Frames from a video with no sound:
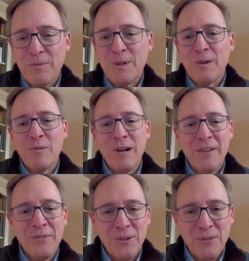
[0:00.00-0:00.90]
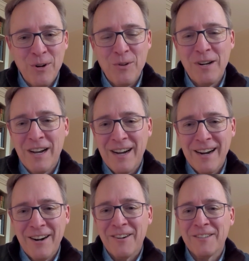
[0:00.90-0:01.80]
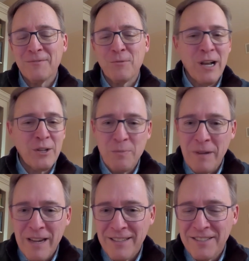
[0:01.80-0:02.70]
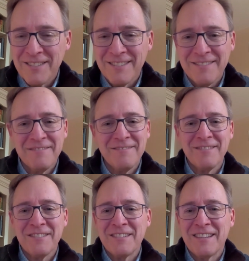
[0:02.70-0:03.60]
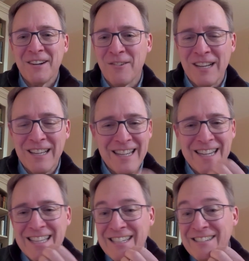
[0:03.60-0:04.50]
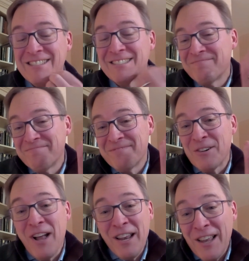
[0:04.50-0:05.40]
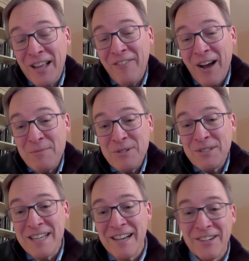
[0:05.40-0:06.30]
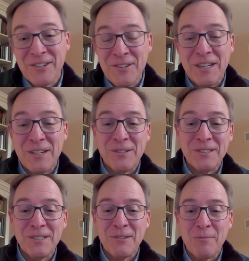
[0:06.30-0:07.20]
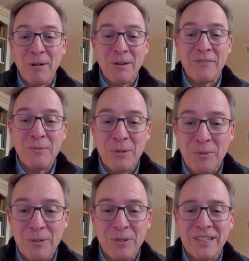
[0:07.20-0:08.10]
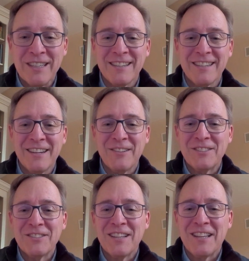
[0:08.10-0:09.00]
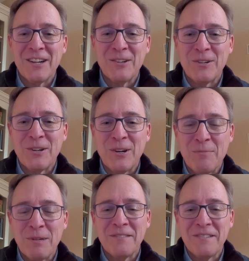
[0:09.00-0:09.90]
We'll have to grow and hire, and we're out of space, and there's not a lot of options out here in the country. So we'll probably have to build a building, and it's just a lot going on, but